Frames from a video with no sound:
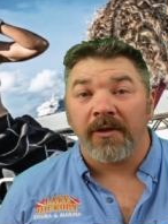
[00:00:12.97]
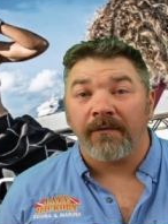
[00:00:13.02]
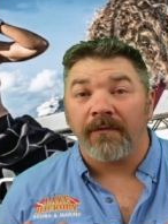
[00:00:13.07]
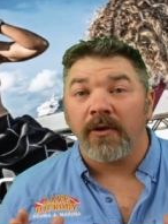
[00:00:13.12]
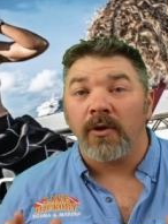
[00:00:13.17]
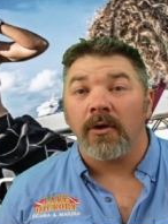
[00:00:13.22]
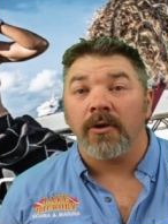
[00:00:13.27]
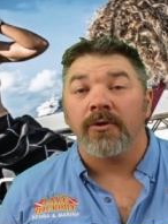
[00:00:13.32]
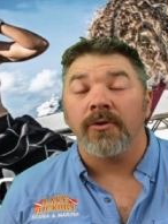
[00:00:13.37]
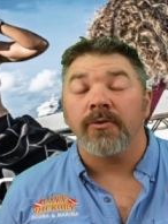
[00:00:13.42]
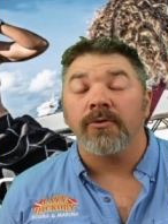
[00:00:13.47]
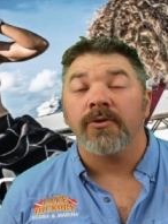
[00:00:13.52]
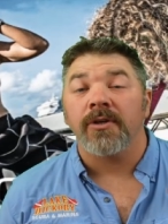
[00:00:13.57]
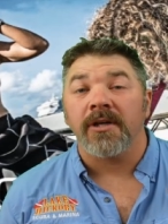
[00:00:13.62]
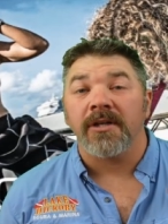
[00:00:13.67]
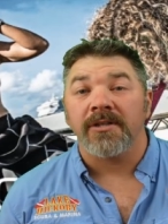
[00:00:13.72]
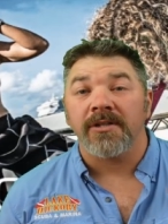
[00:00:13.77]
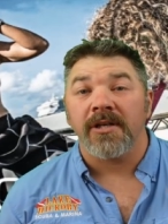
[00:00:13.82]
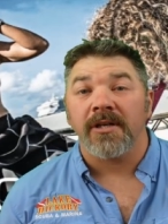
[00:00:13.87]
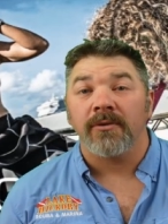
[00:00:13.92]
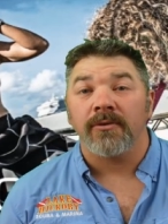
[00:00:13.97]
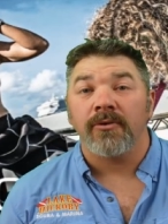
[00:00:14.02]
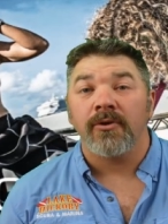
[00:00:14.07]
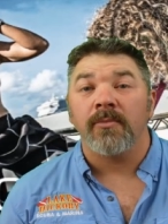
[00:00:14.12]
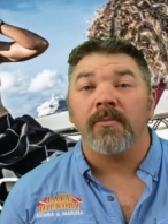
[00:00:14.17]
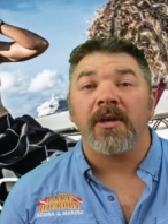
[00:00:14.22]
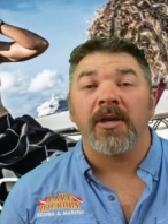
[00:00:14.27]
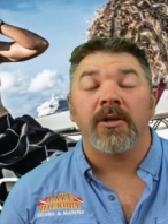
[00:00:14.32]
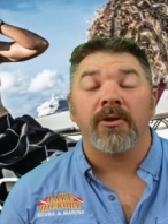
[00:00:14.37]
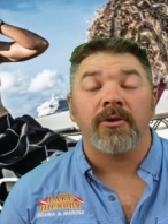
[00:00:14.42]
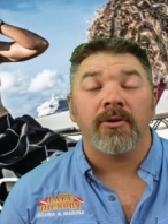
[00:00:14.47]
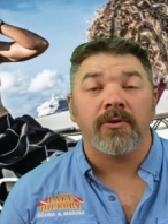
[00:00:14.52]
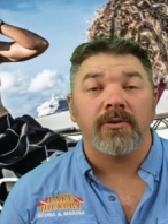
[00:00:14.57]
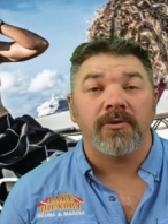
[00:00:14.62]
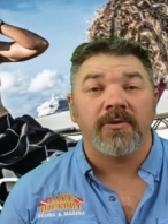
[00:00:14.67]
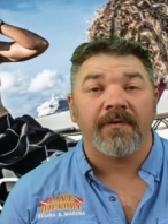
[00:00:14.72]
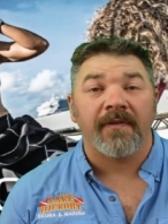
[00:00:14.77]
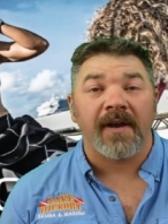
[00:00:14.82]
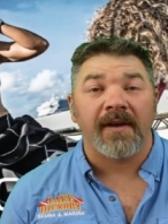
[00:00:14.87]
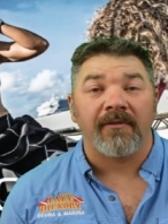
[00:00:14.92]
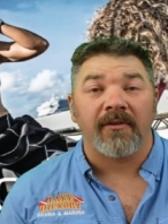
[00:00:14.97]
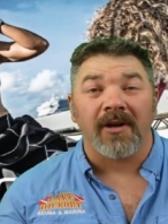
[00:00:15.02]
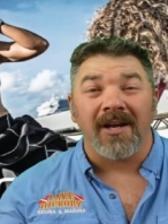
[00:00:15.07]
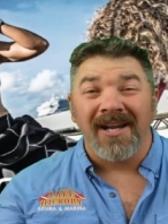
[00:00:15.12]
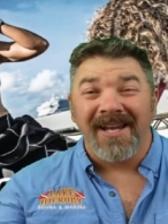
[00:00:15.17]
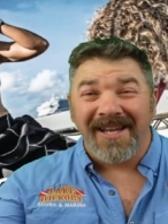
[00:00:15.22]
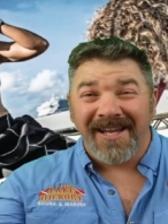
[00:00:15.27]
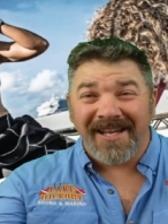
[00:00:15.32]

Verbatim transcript: If you are new to our channel, do me a huge favor.